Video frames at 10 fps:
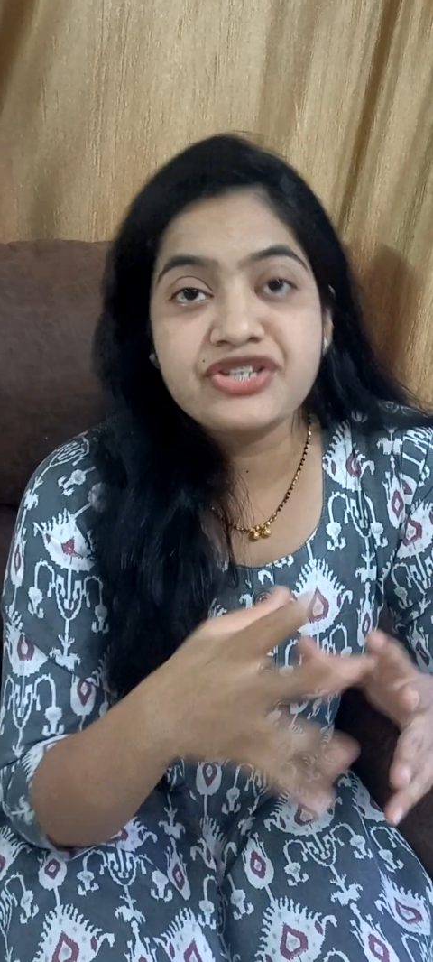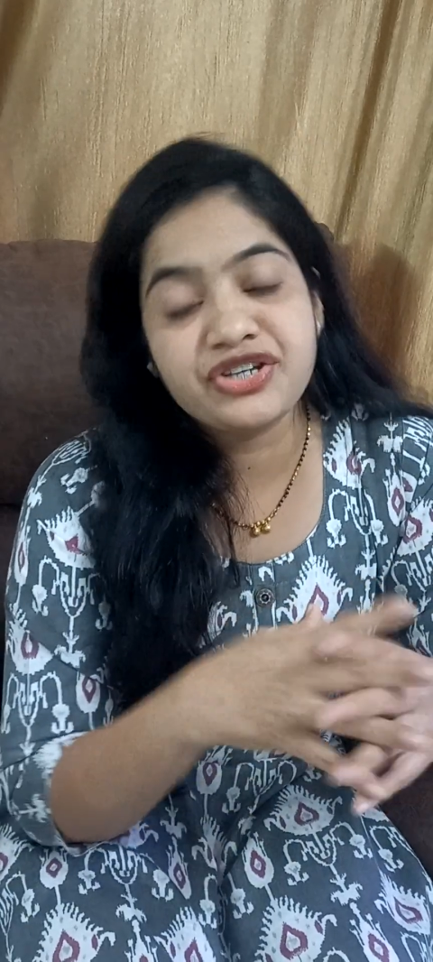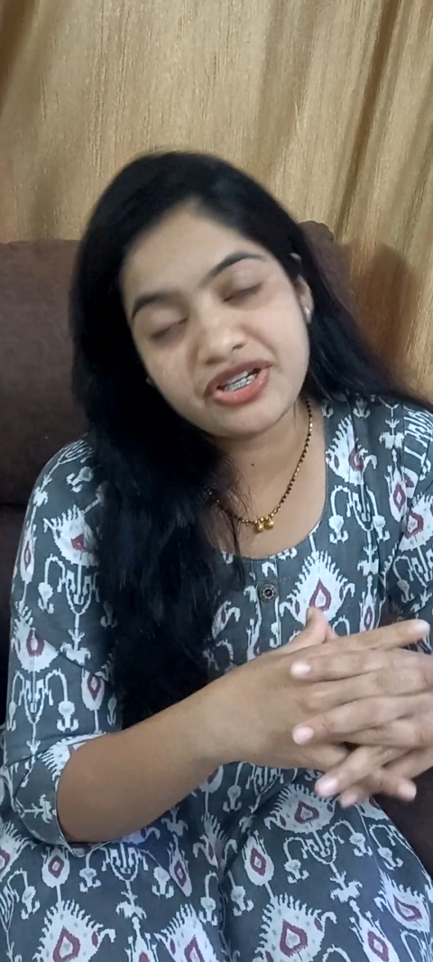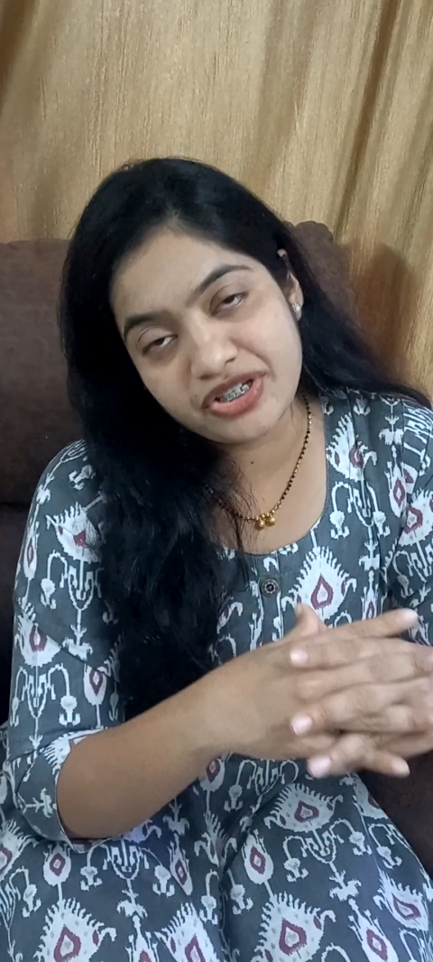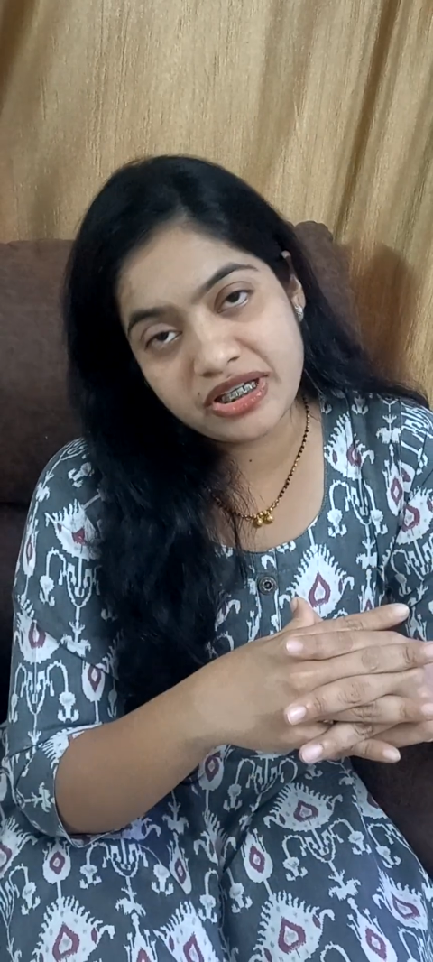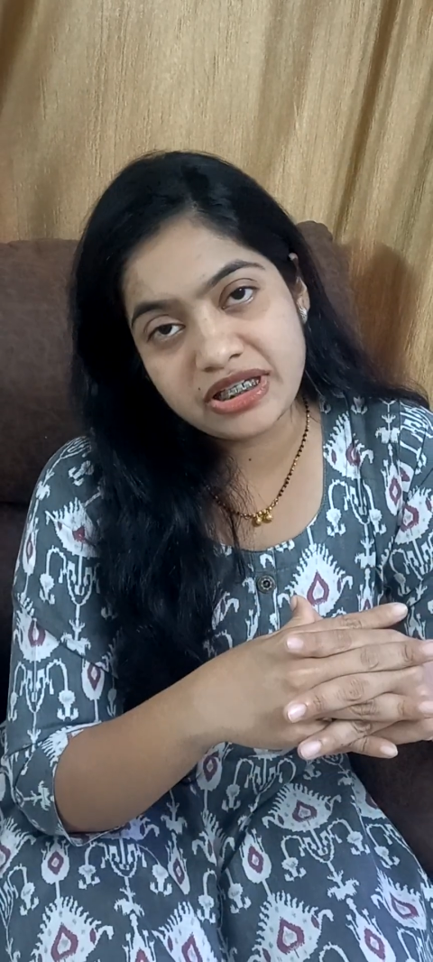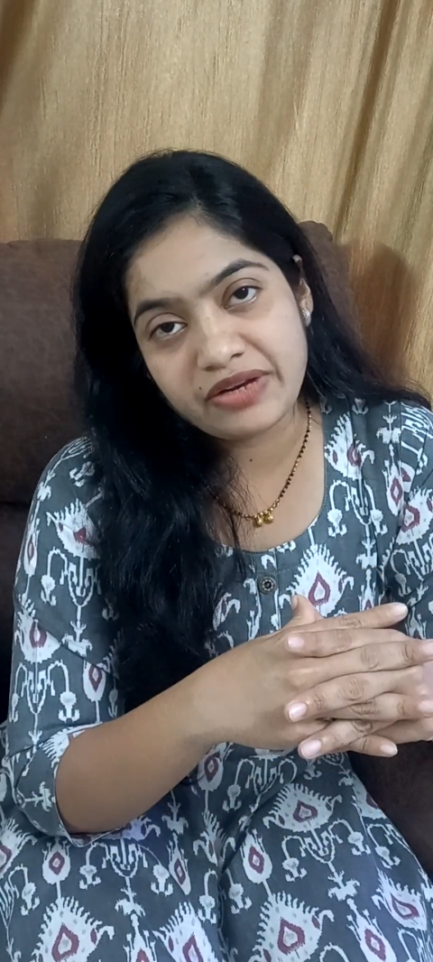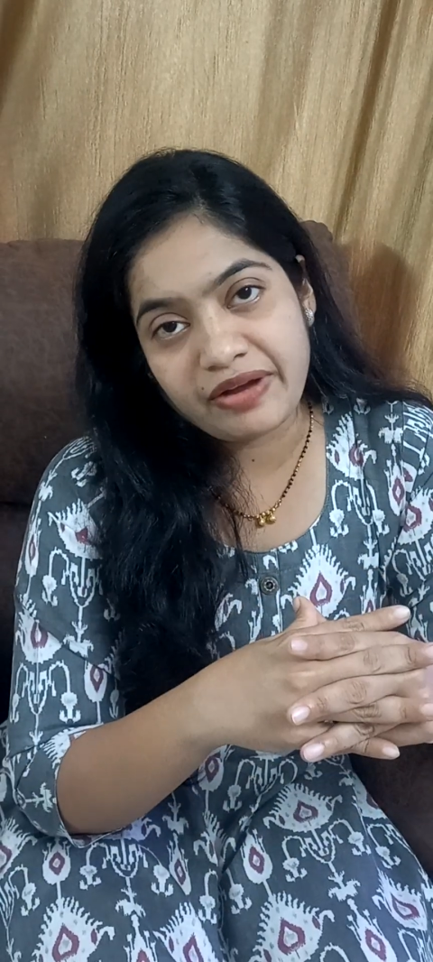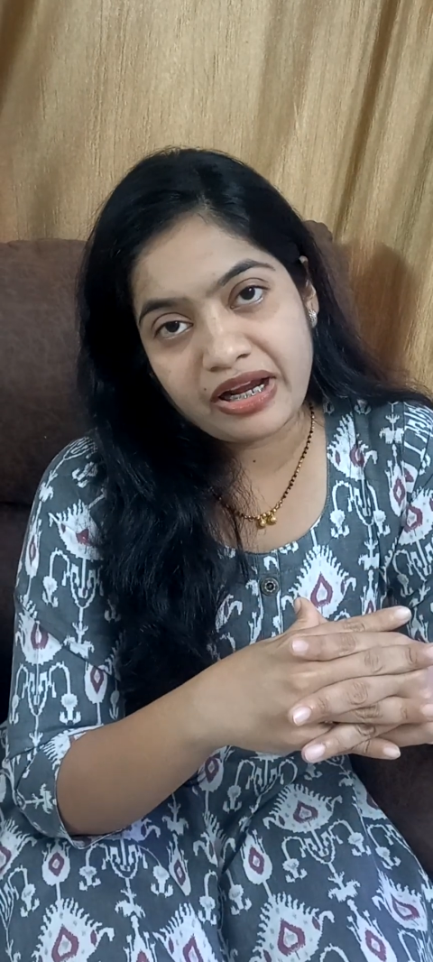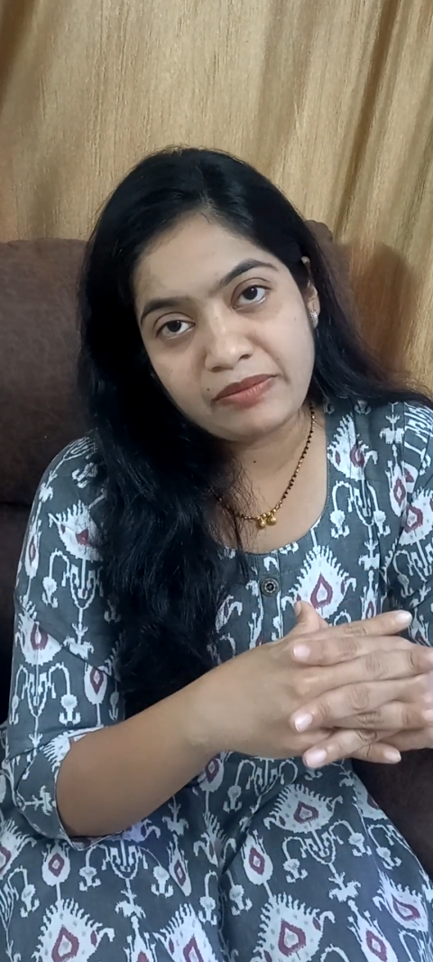change in the
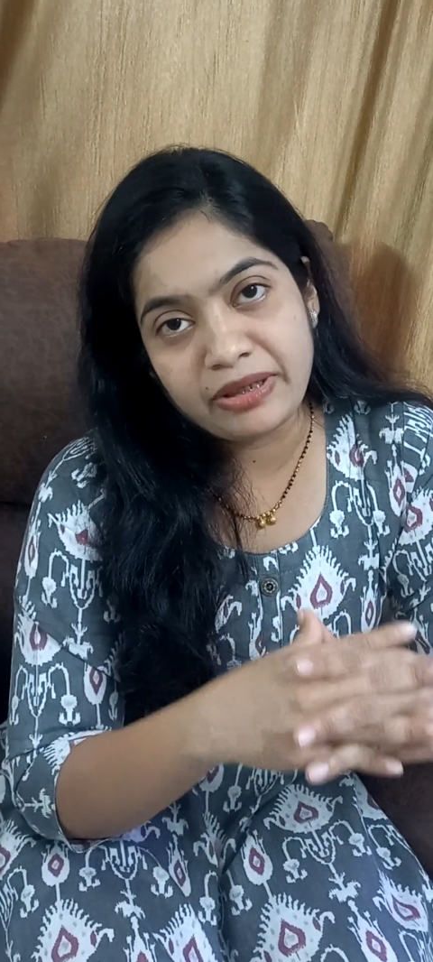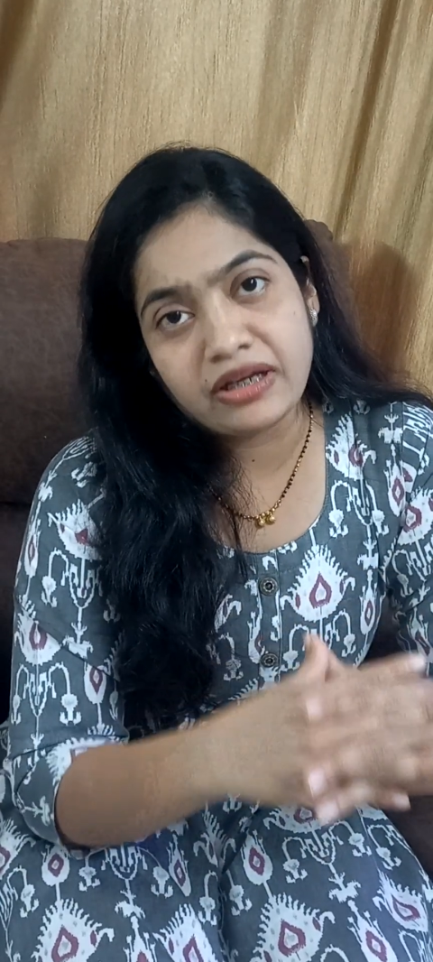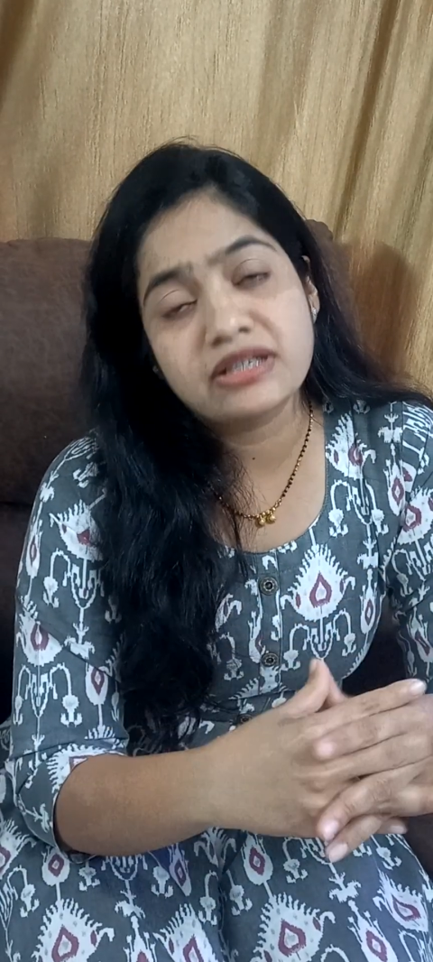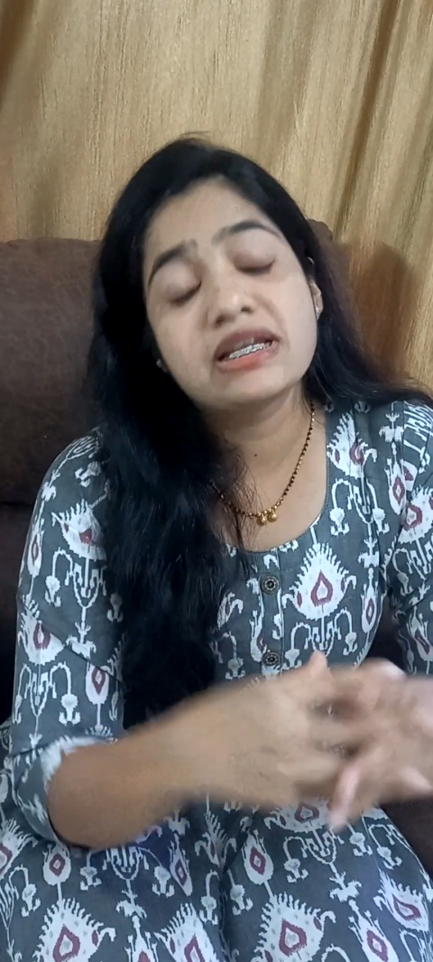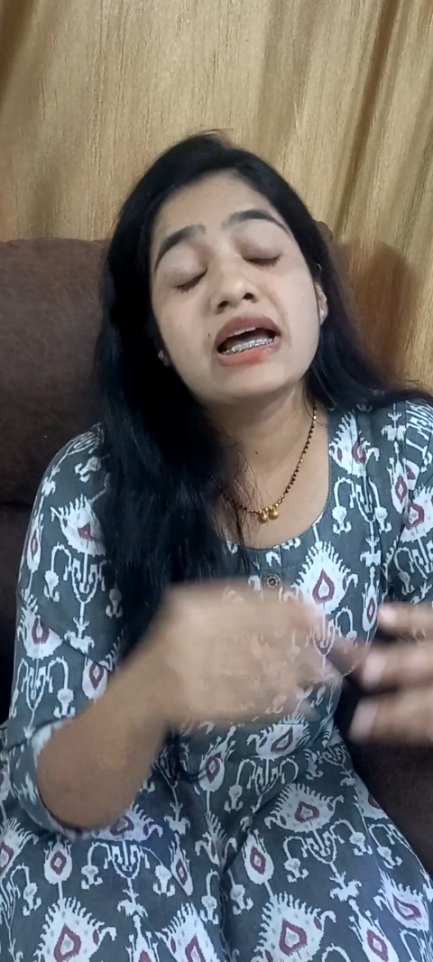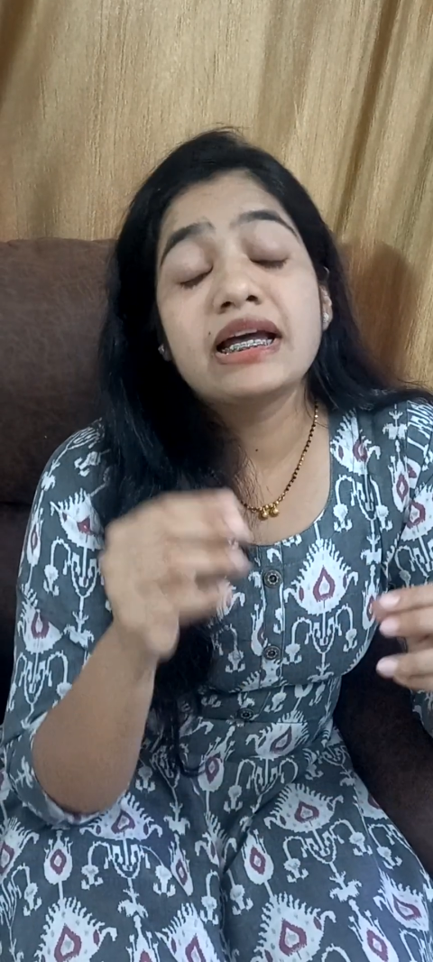cervical mucus.